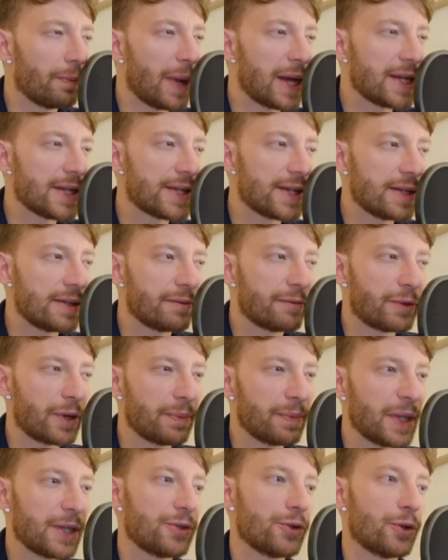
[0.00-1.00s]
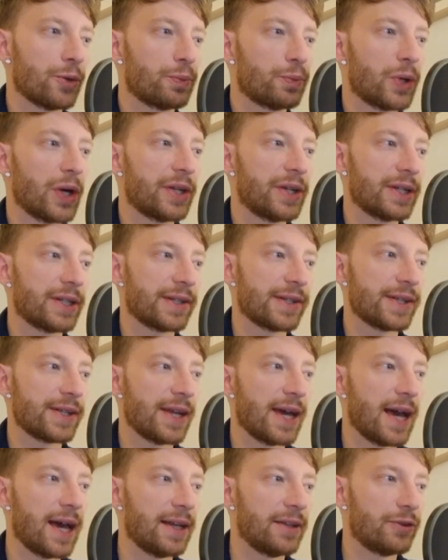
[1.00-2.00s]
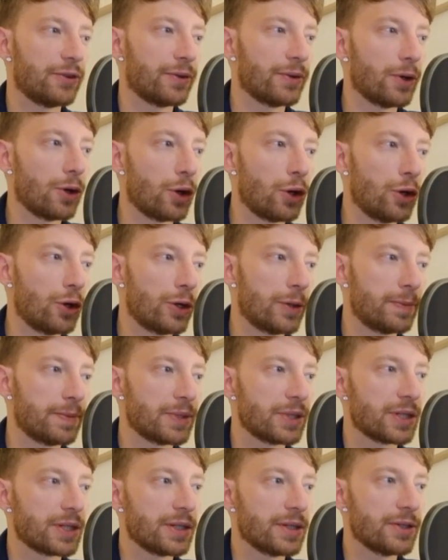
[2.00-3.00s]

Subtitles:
medicine from natural products and herbs.